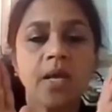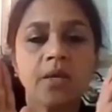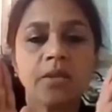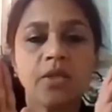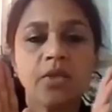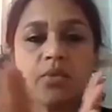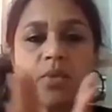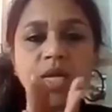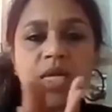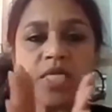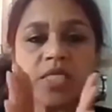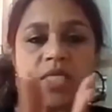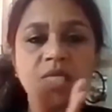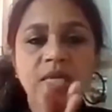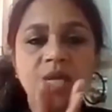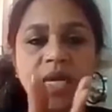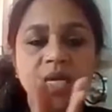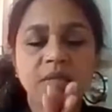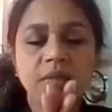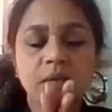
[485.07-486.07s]
The reason
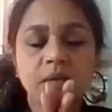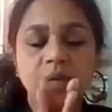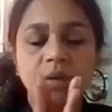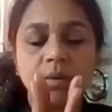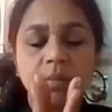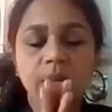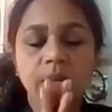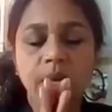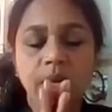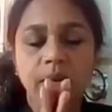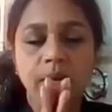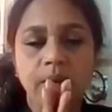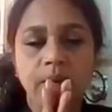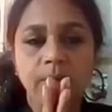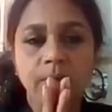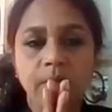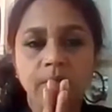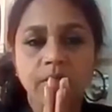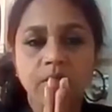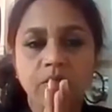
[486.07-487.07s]

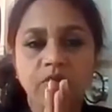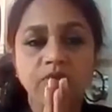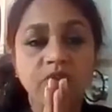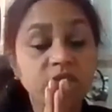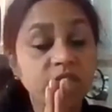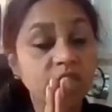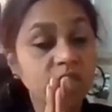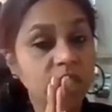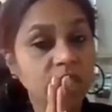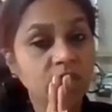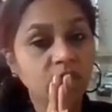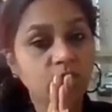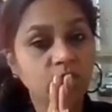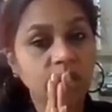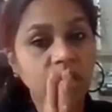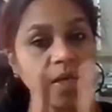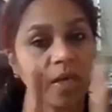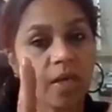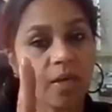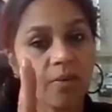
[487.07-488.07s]
the reverse
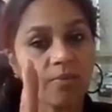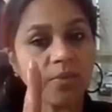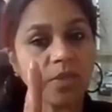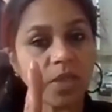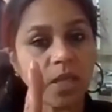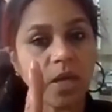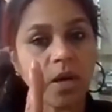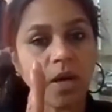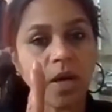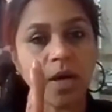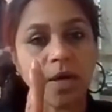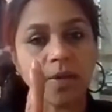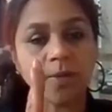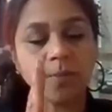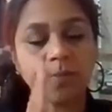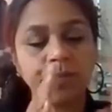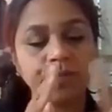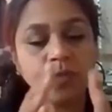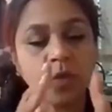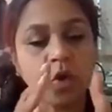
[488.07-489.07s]
T3 comes
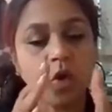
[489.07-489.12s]
on,